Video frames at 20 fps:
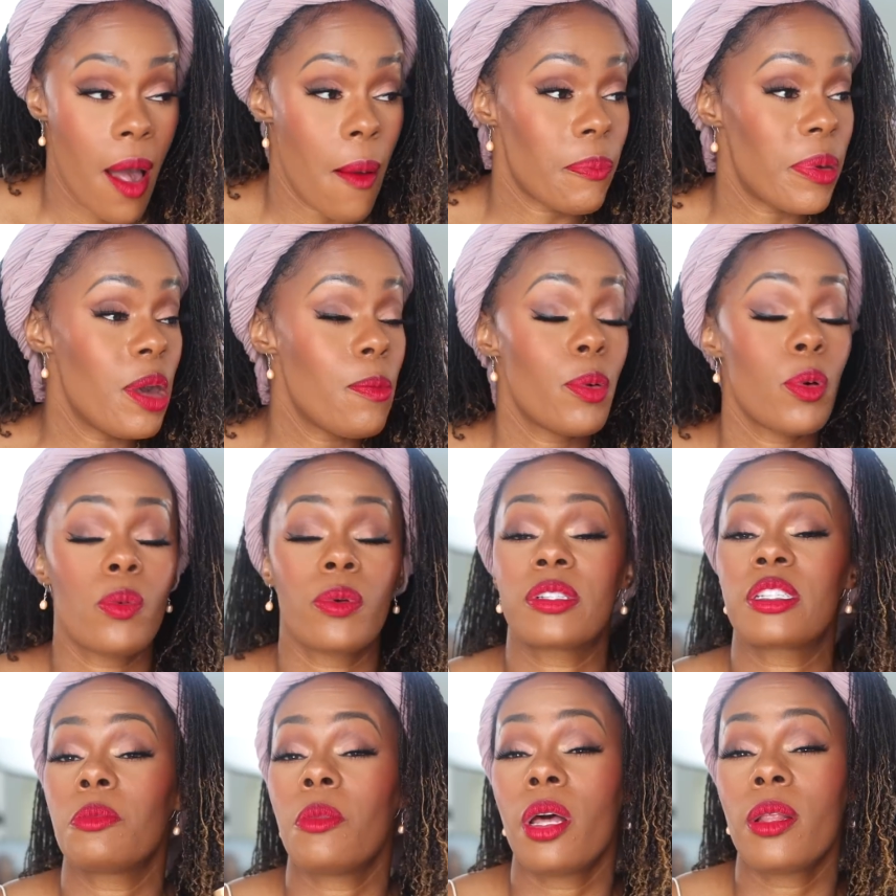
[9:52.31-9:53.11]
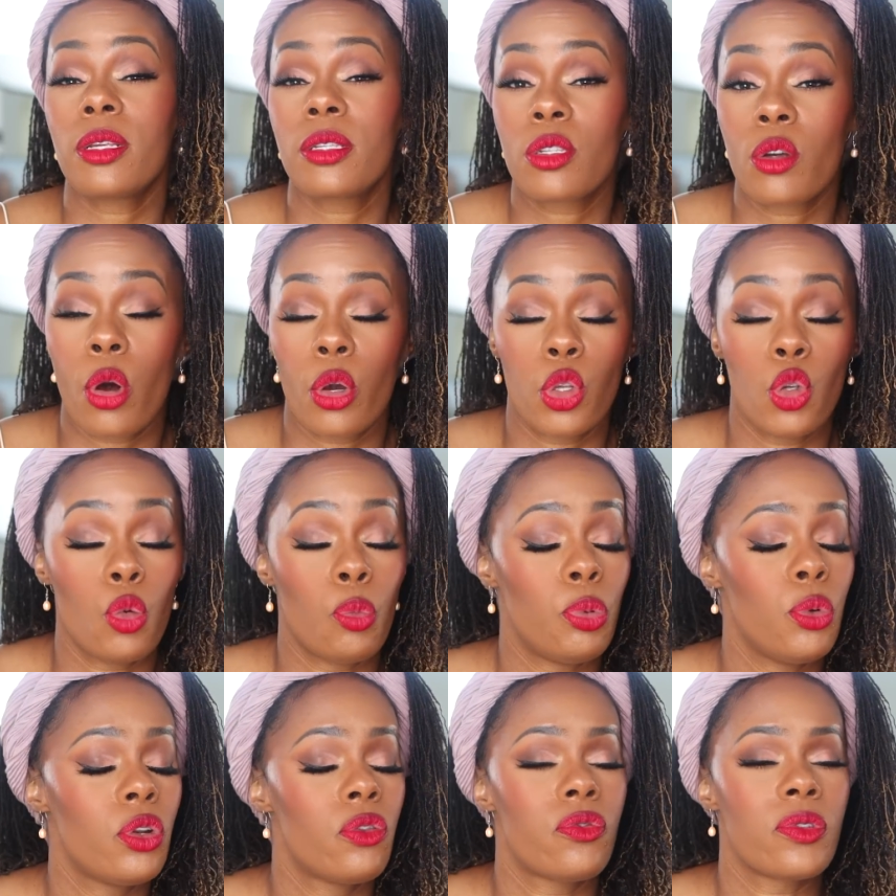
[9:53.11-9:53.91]
People will smell this on you.
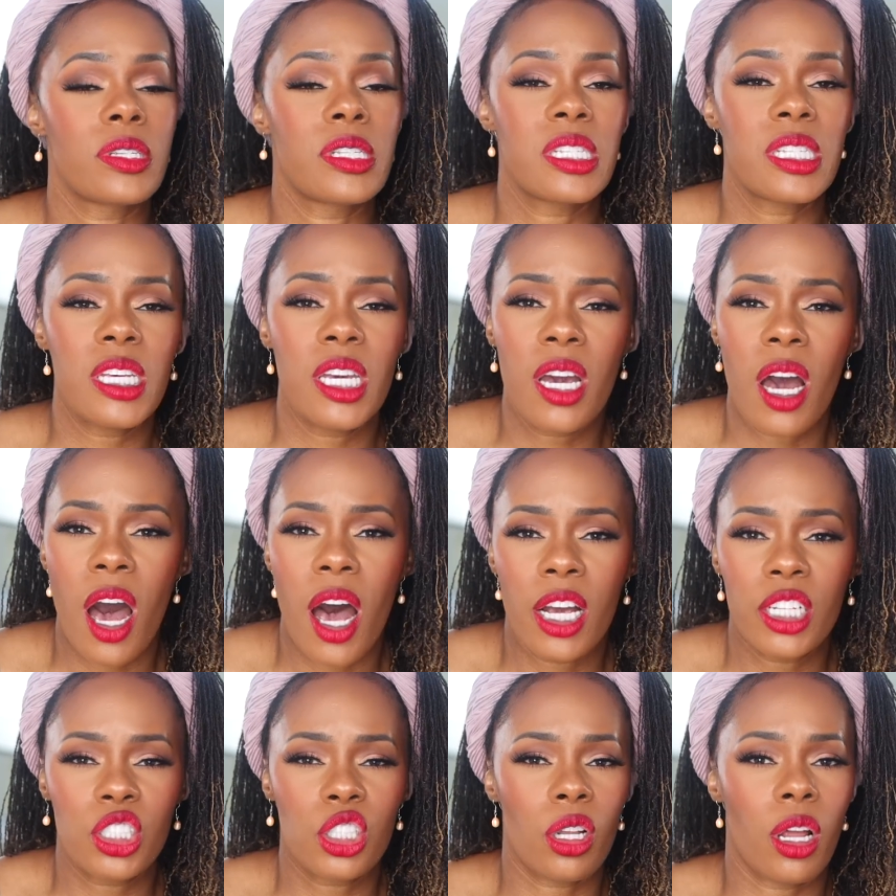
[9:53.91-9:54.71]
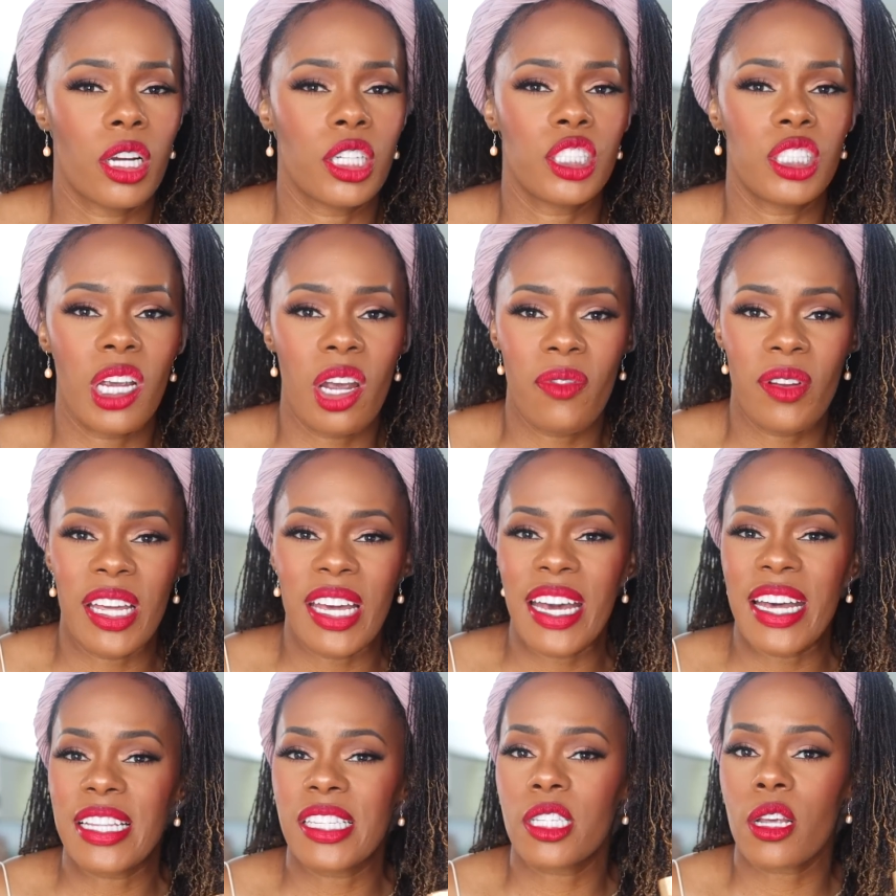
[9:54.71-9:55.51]
Beautiful sillage, longevity.
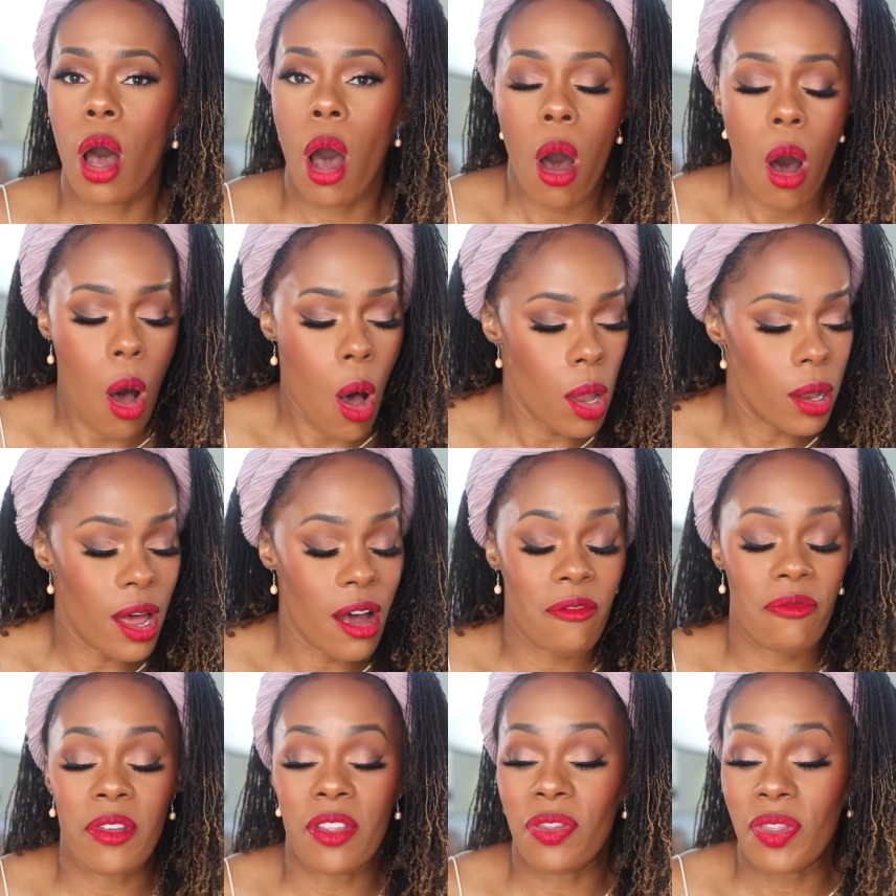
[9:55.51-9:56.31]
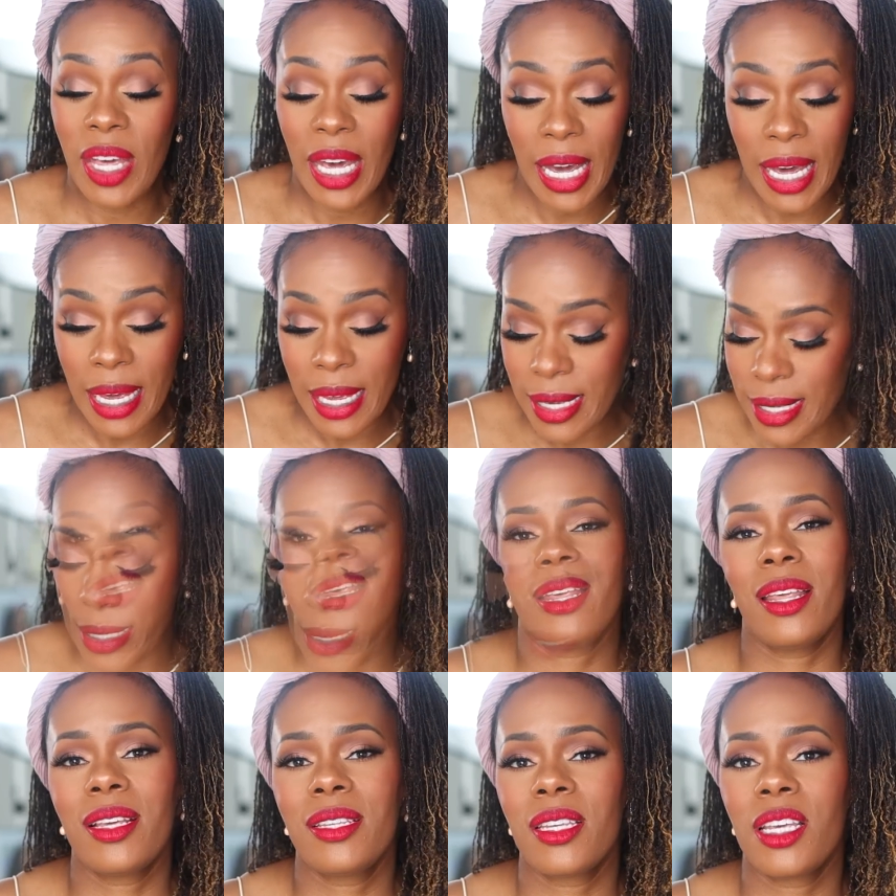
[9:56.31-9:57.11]
It's all of the things. And
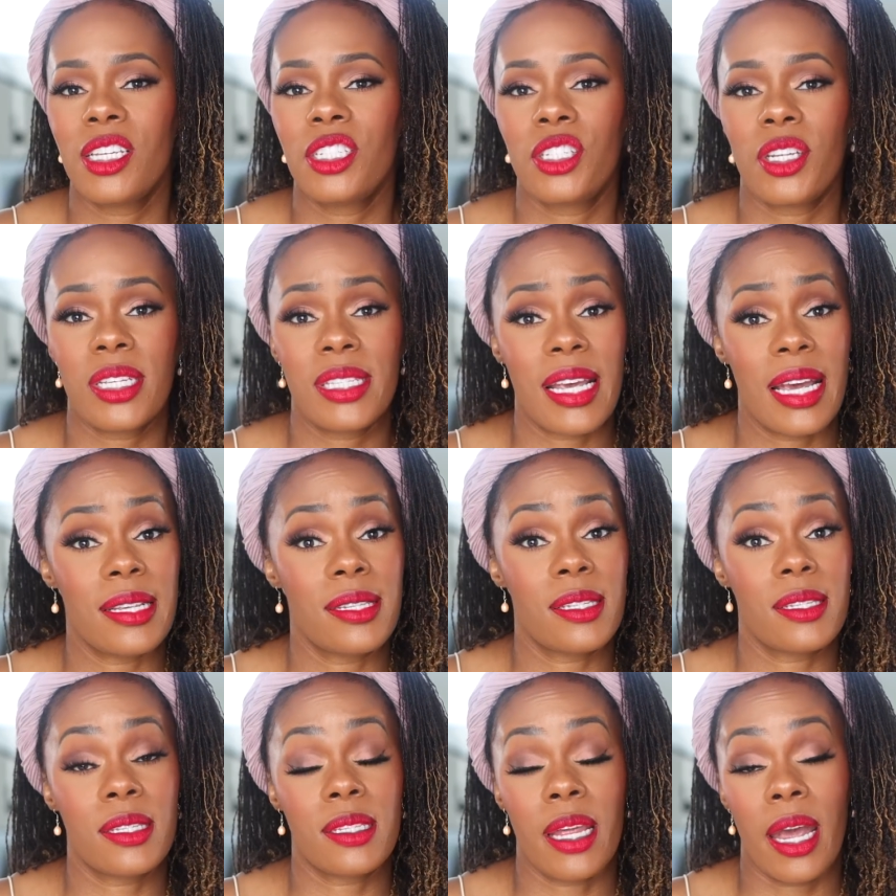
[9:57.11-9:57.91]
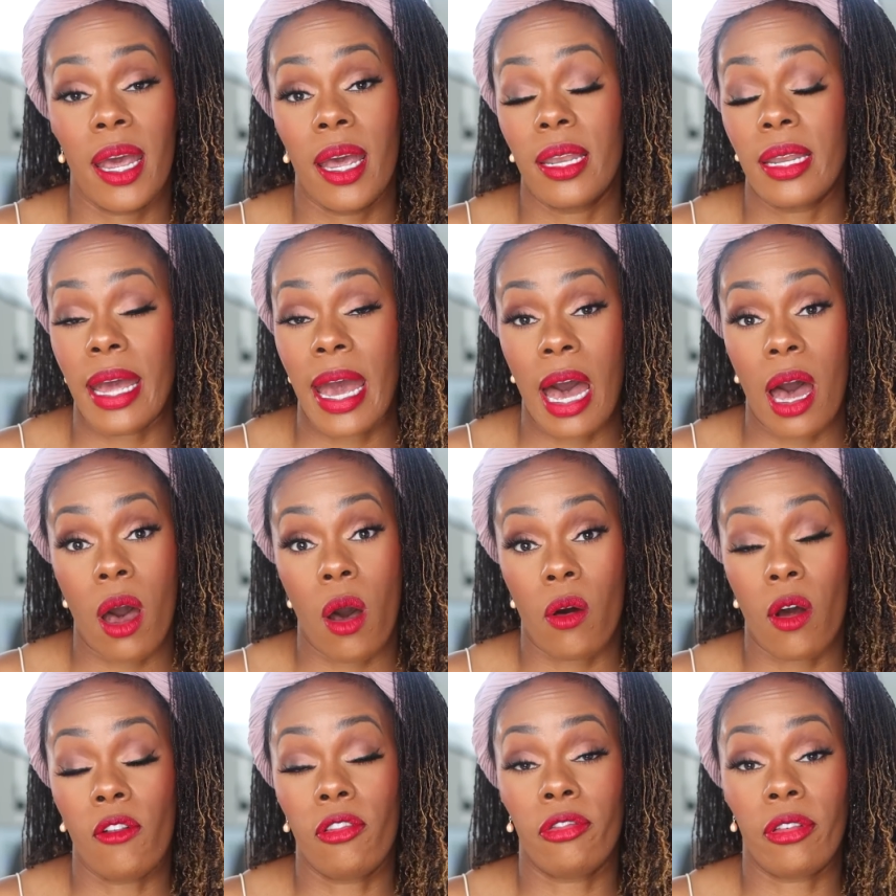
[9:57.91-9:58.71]
this is just a
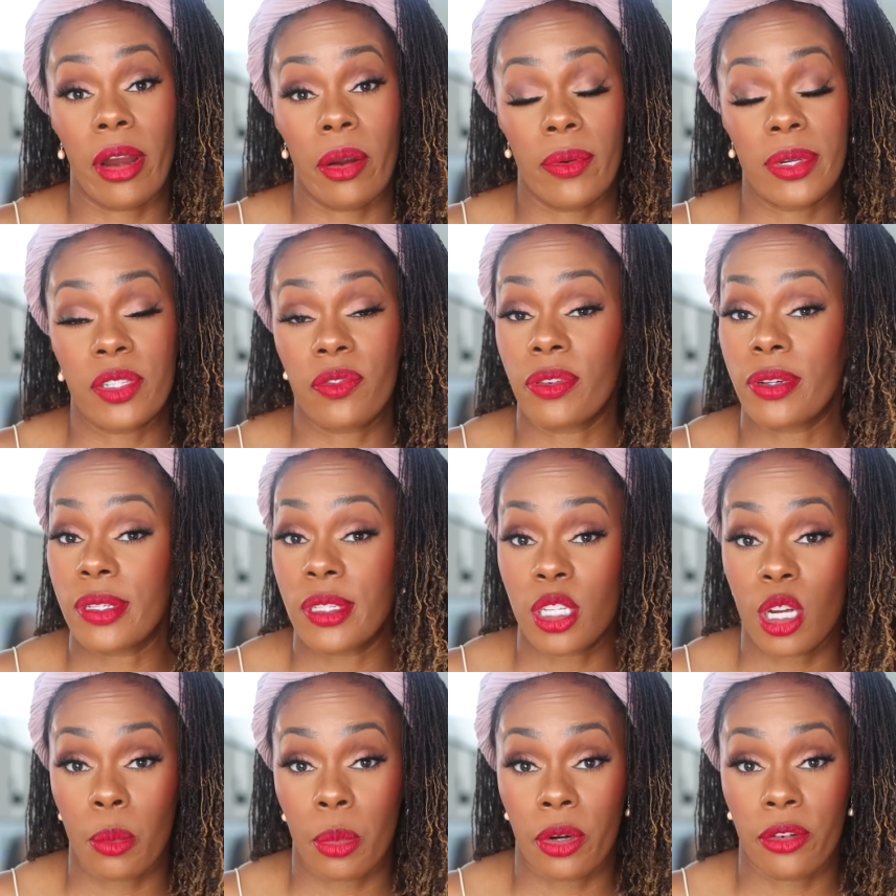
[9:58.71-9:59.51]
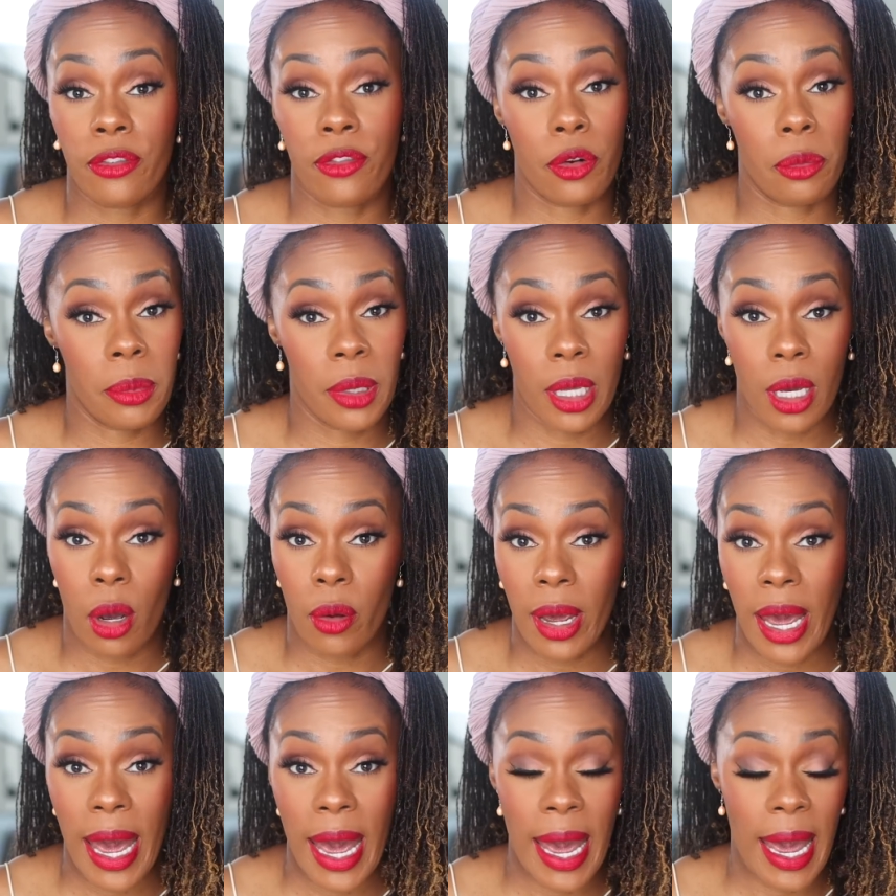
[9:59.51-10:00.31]
standout fragrance for summer for me,
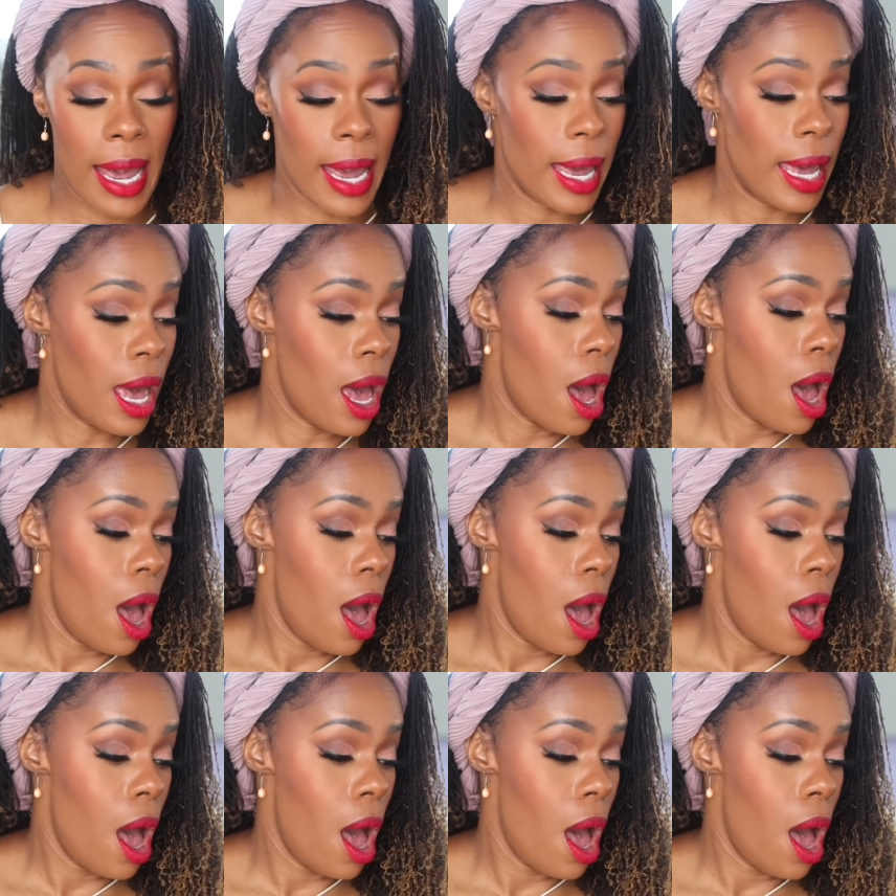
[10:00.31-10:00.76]
okay?